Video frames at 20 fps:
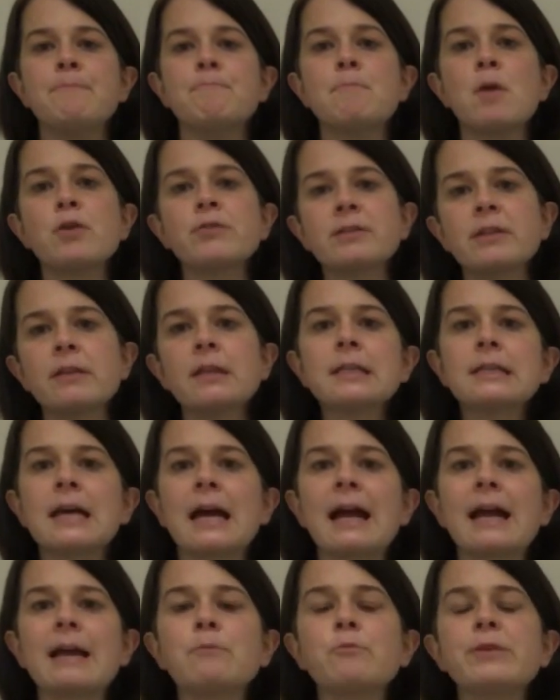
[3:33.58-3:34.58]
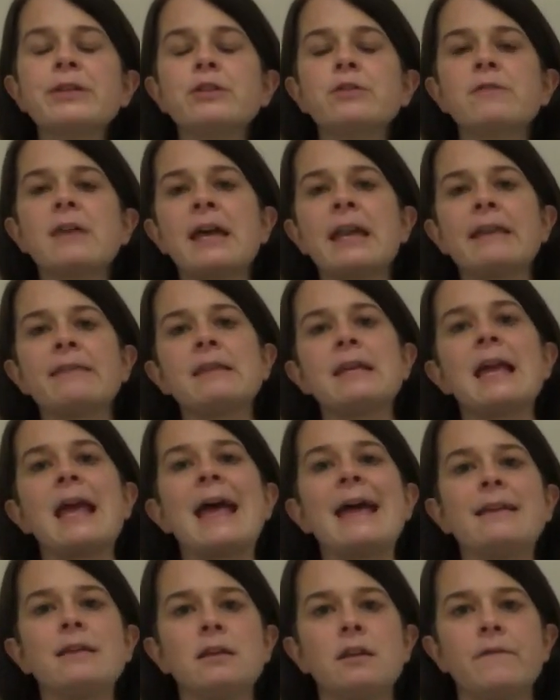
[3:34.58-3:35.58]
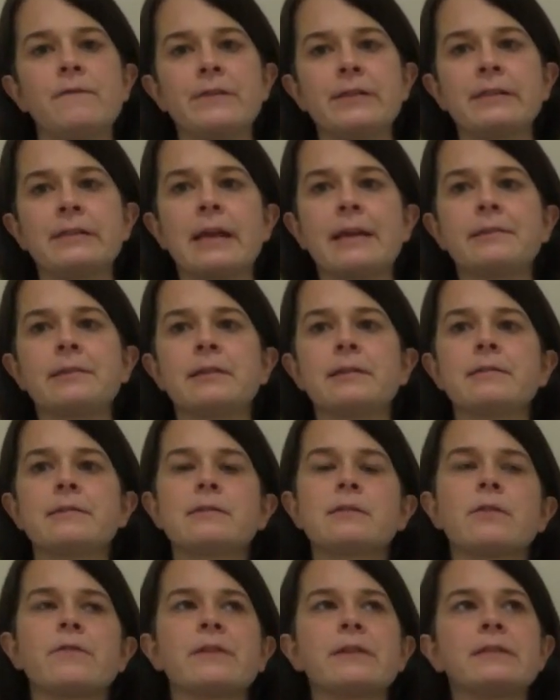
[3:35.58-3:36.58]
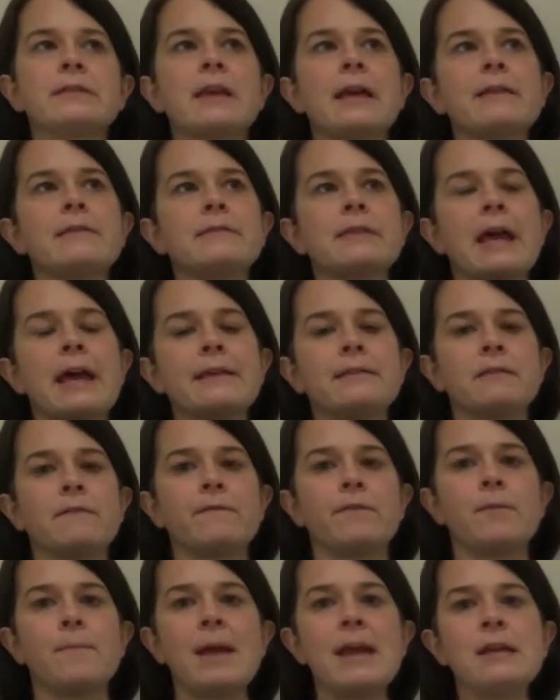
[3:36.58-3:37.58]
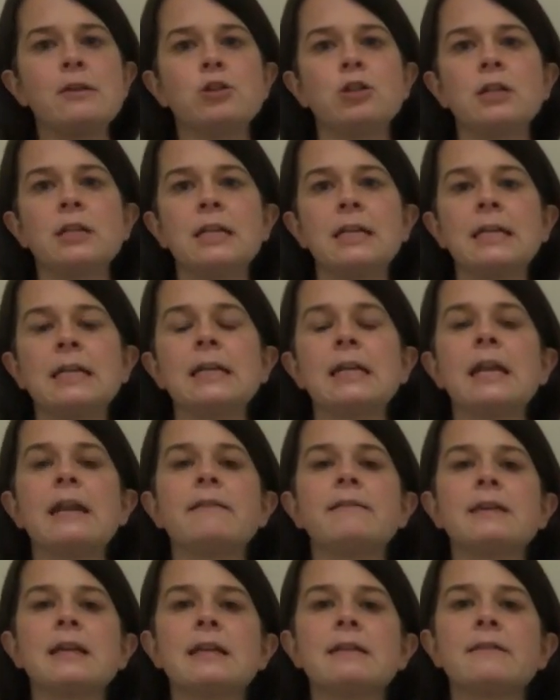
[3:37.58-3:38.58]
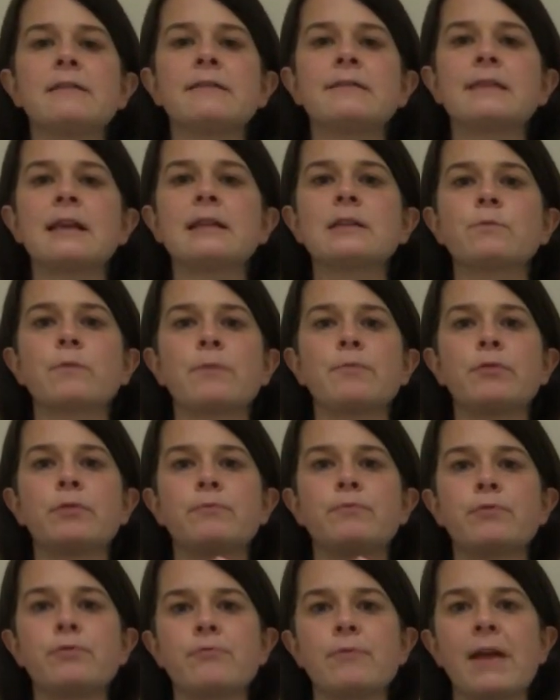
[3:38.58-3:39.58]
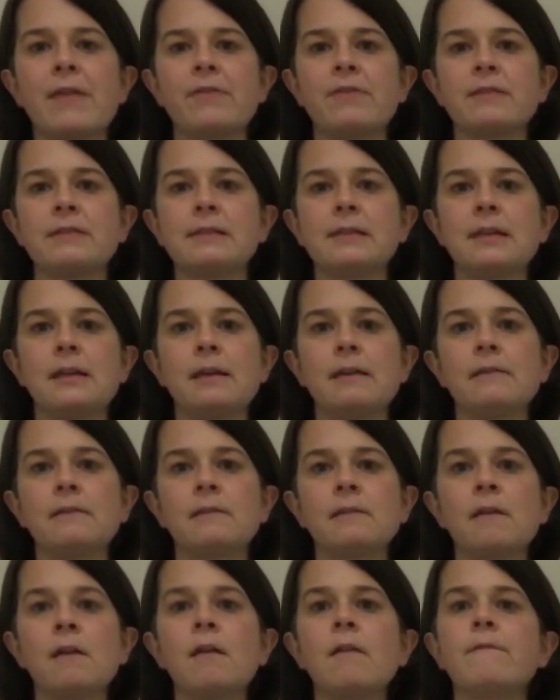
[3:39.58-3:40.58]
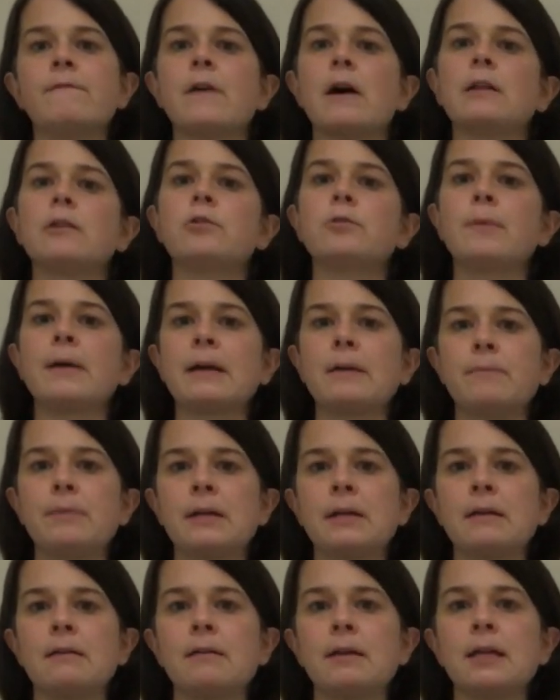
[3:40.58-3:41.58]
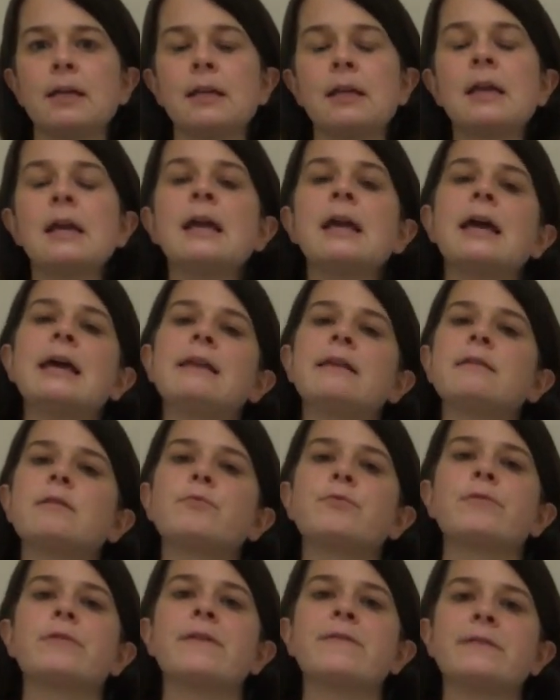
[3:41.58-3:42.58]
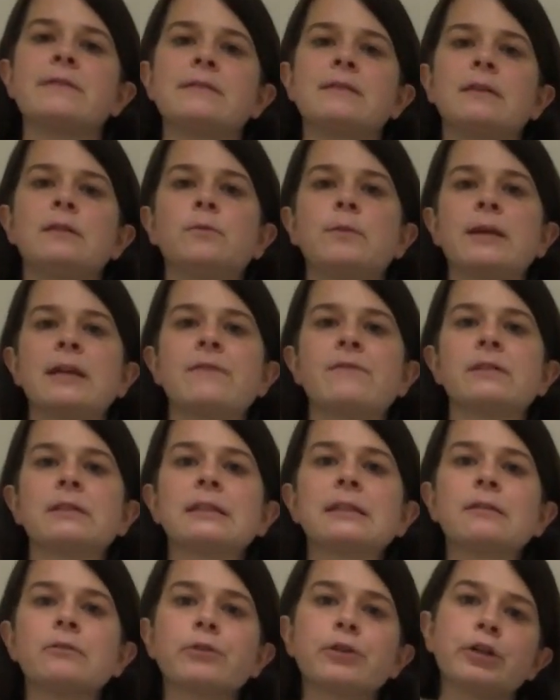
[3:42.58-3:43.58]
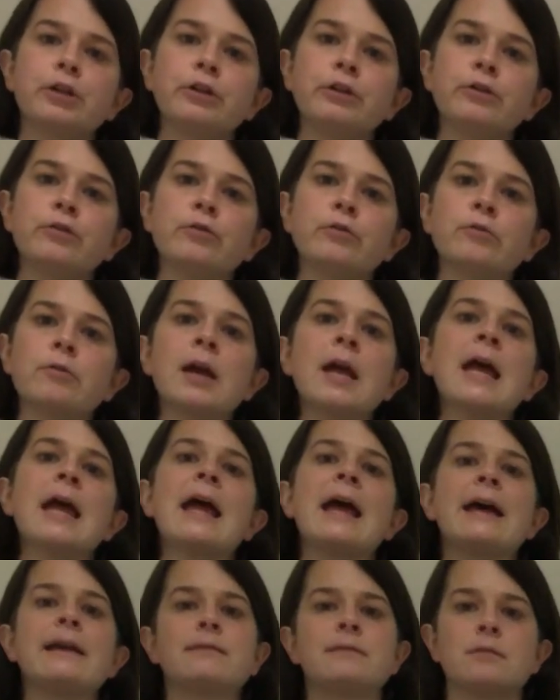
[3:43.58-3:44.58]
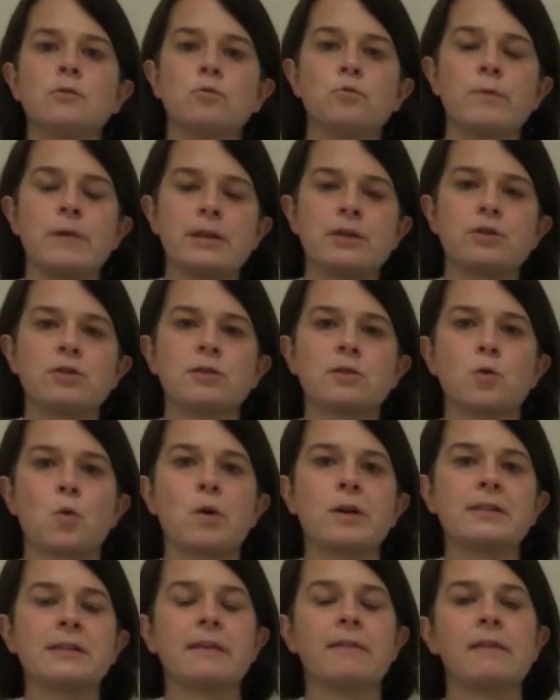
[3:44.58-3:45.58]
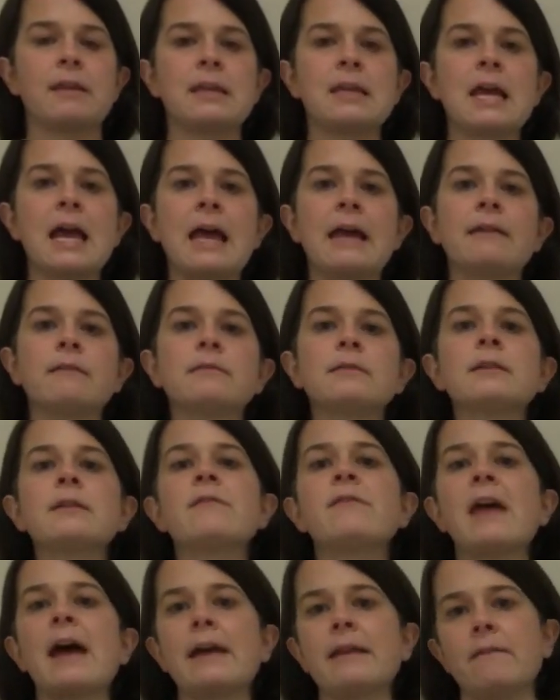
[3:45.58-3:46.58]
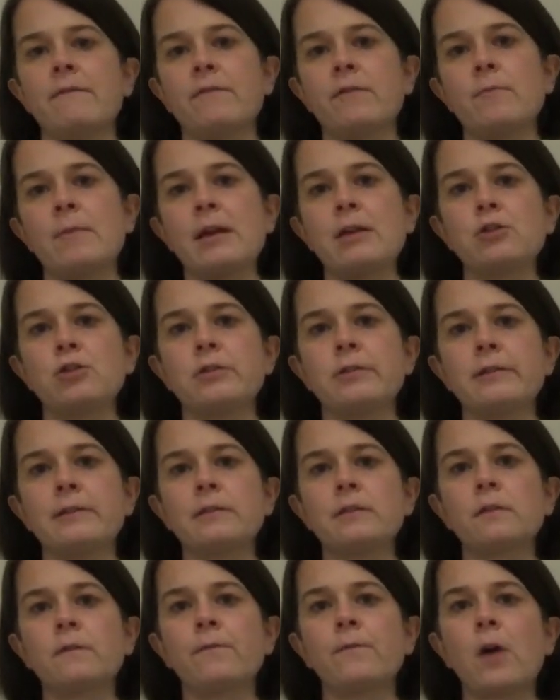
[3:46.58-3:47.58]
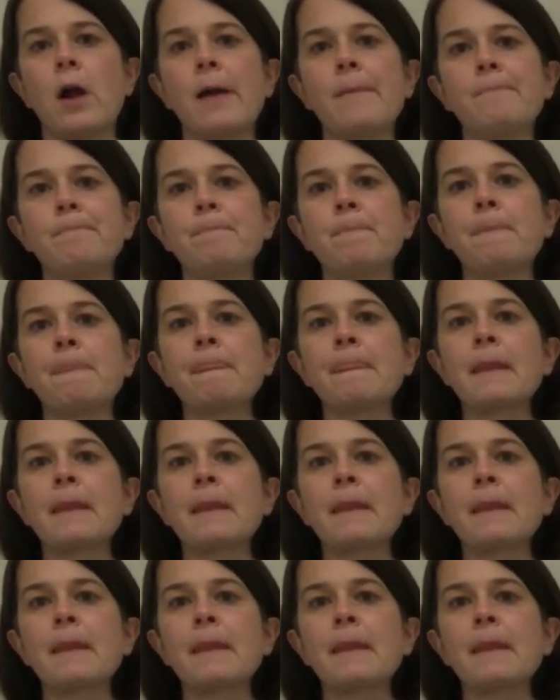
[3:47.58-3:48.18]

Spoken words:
Most of the time we do that at the end of a sentence. So the sentence has information in it, and at the end of the sentence we put parentheses followed by a period, and in the parentheses we give a little cue as to which source at the end that information is from.